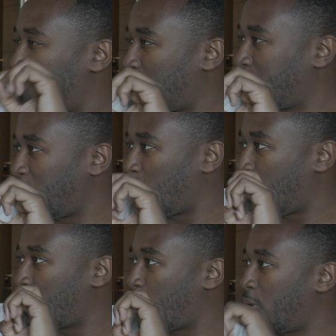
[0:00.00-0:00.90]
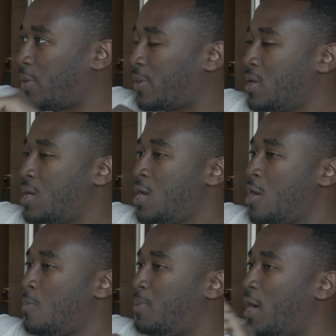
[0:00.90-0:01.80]
and the jobs that you work with,
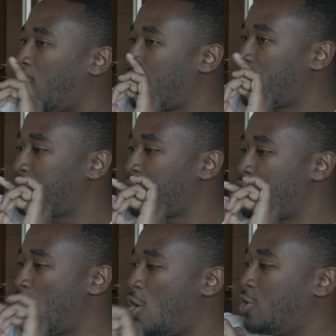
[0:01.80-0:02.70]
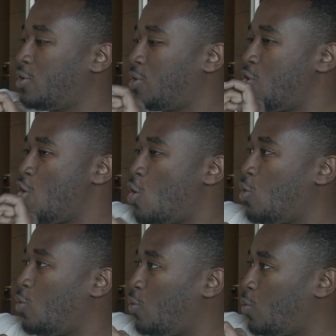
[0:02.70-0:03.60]
but not
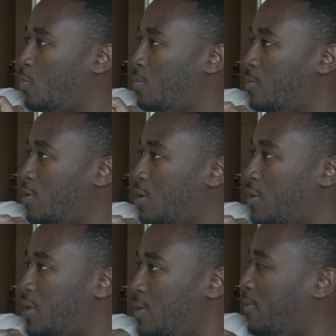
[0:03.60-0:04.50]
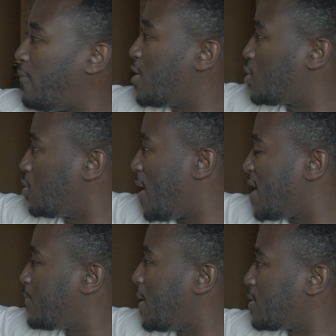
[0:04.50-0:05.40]
know the professional
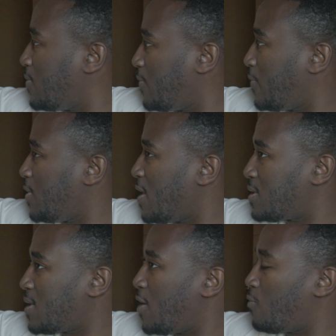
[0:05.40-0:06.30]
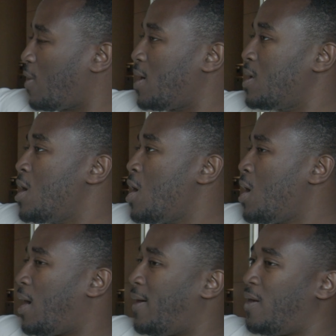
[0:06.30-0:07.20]
aspects of the other side, right?
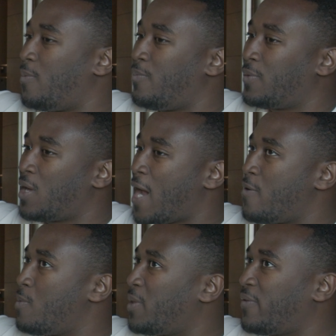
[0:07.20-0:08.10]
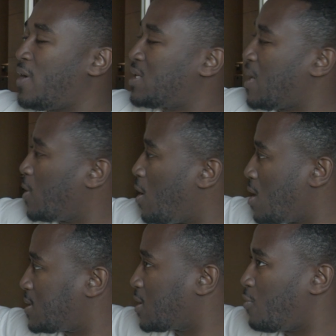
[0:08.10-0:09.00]
I remember the first time I got
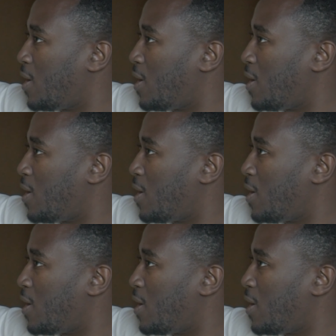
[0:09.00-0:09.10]
asked to